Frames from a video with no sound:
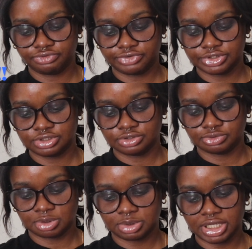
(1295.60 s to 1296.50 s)
universities
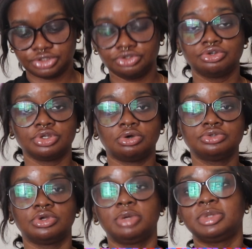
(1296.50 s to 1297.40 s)
to apply to. You can
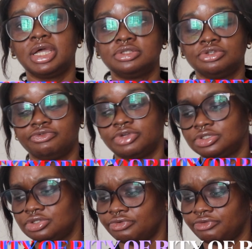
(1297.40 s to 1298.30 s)
also apply to
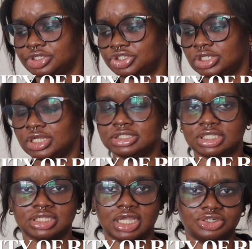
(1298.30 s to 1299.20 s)
University of Regina,
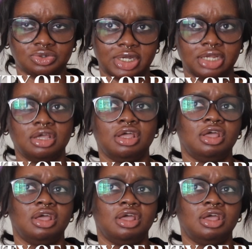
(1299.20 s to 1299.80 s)
Saskatchewan.